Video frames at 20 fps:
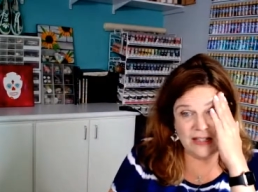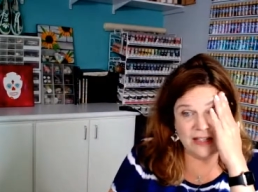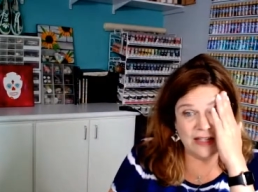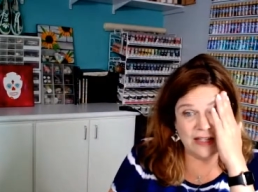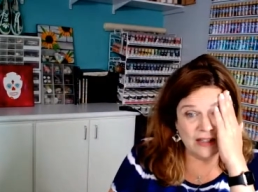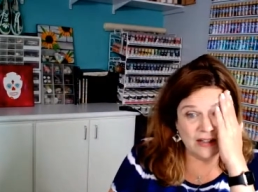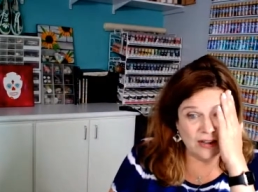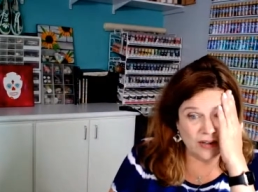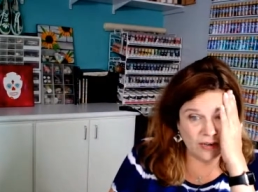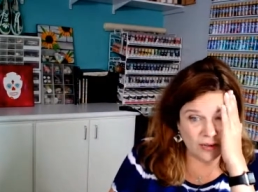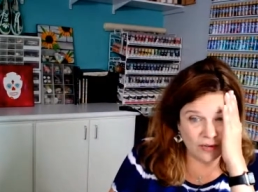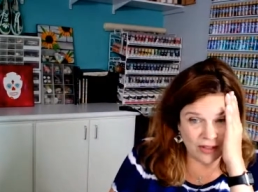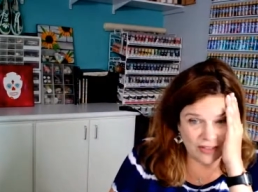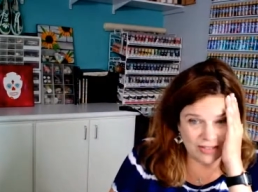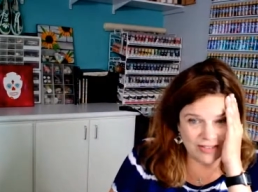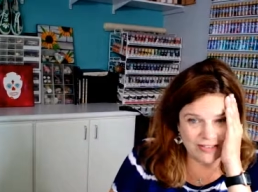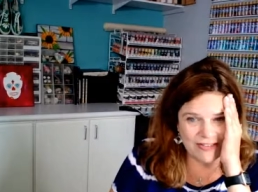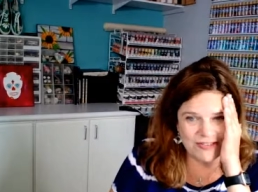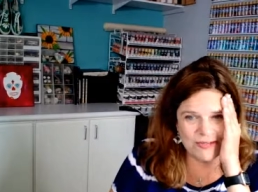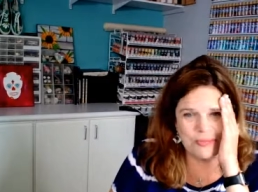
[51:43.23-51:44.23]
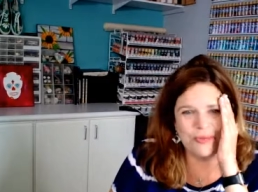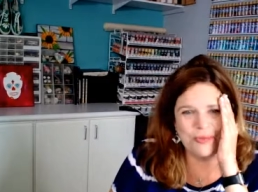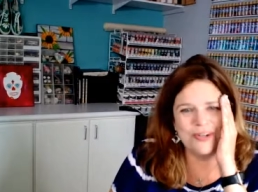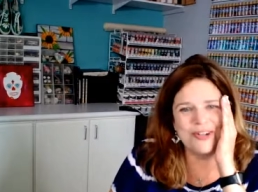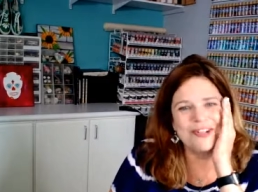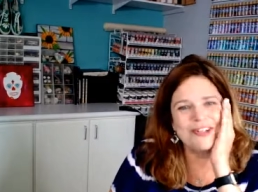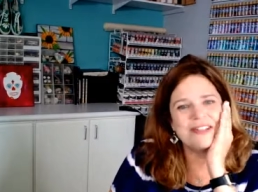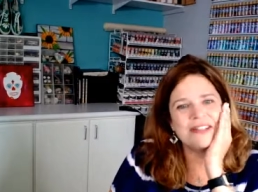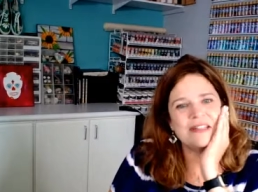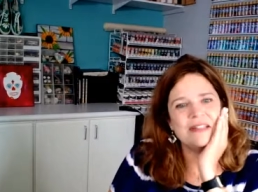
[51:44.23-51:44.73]
and know that this
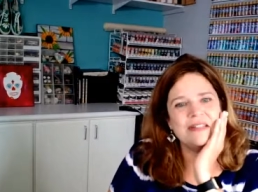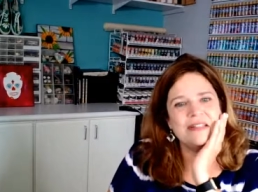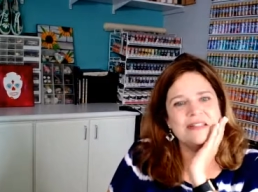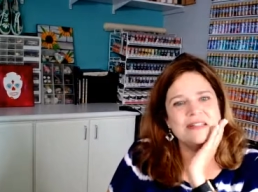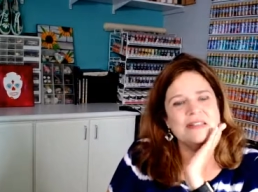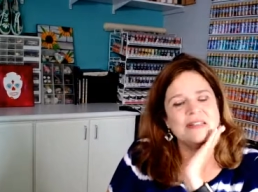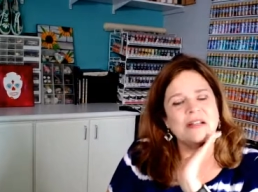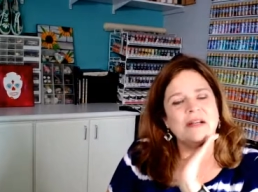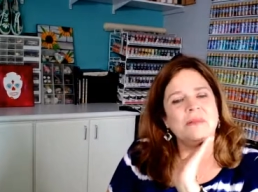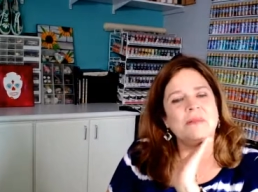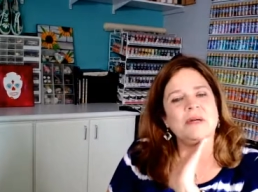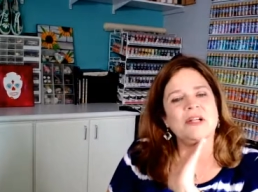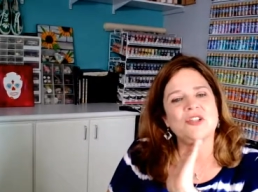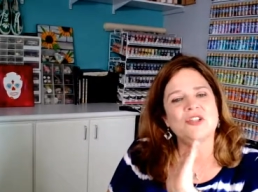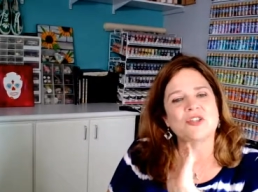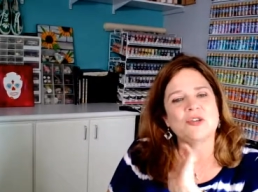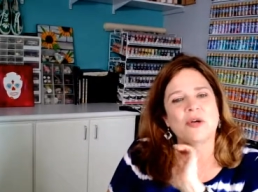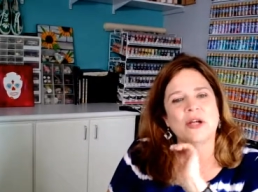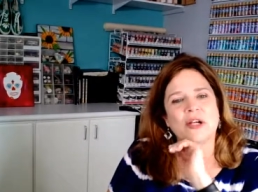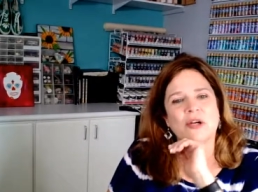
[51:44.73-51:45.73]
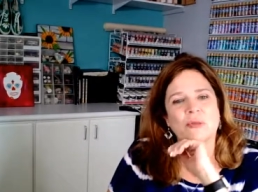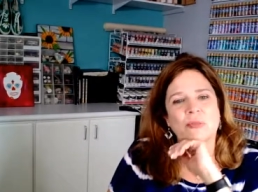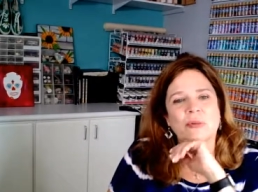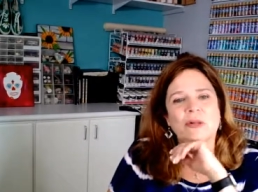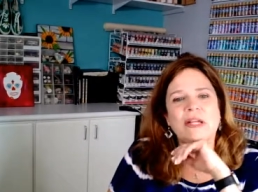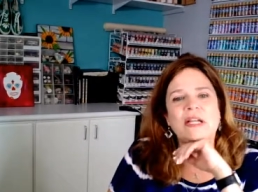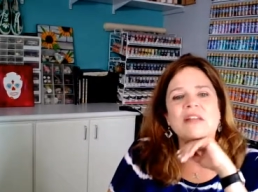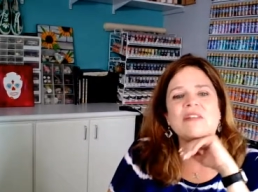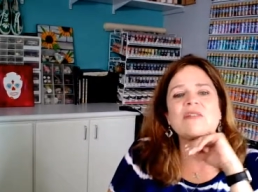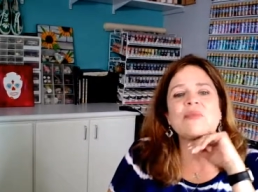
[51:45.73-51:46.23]
world is a much greater
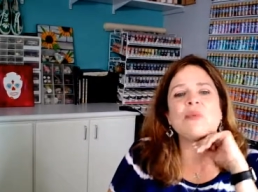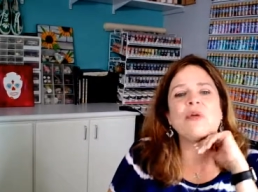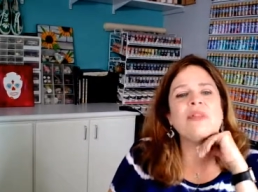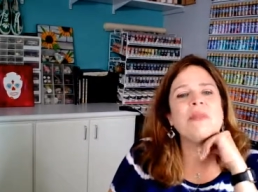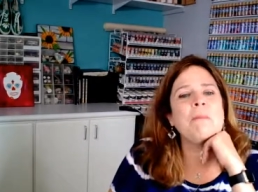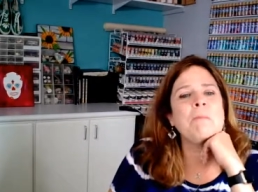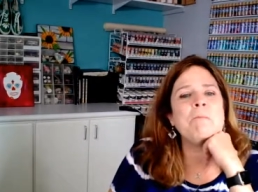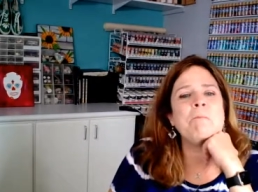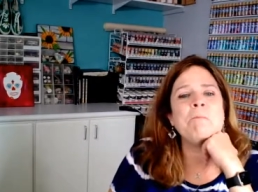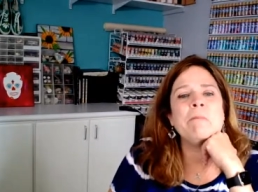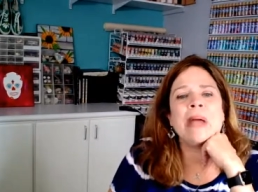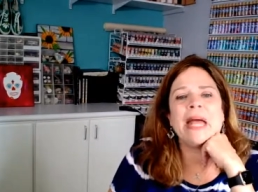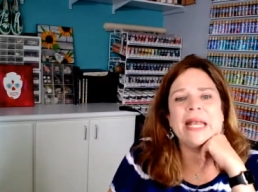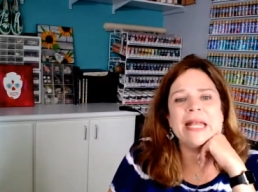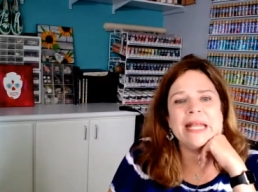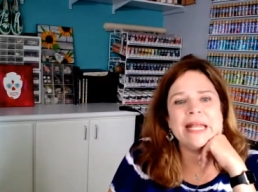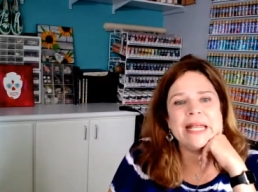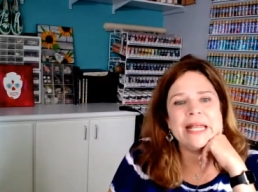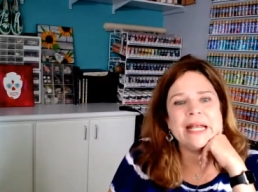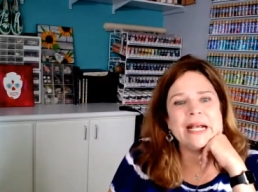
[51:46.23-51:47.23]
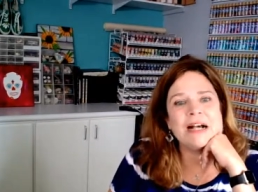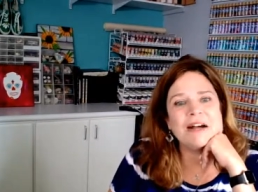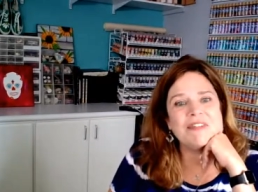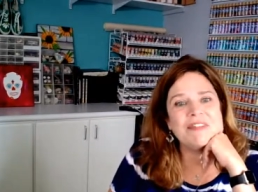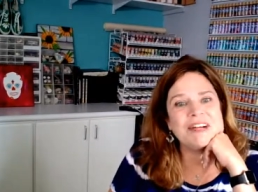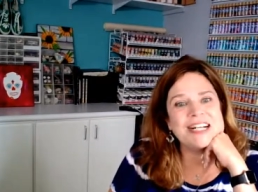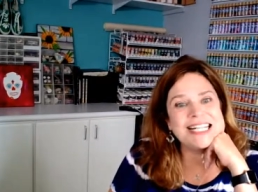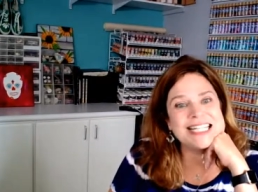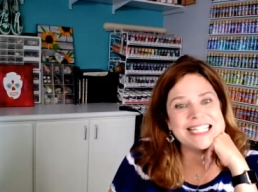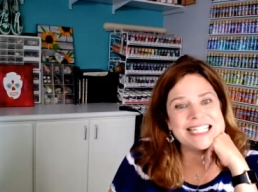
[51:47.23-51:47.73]
place with many of
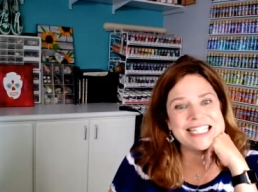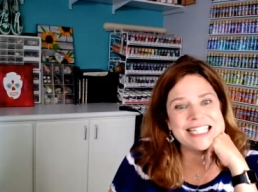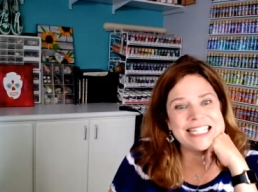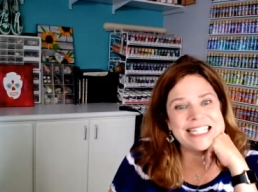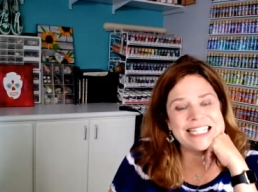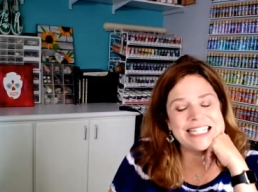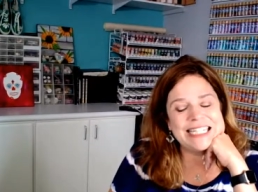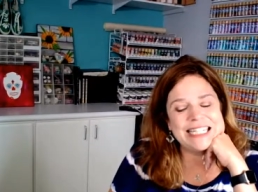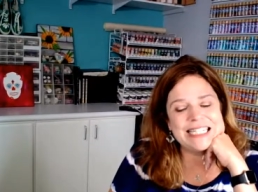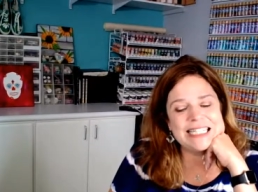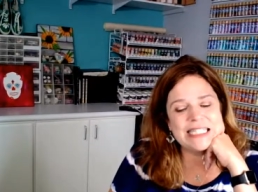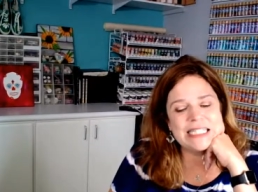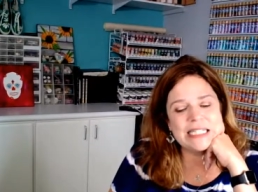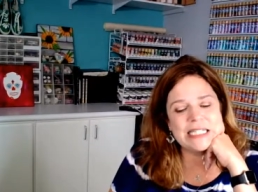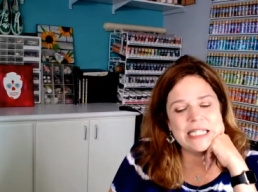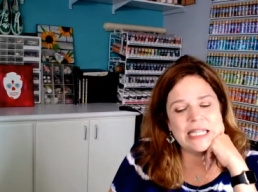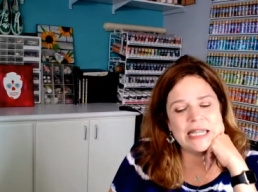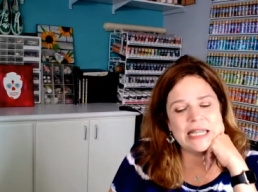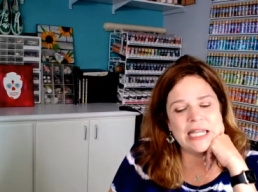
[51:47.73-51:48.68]
us in it.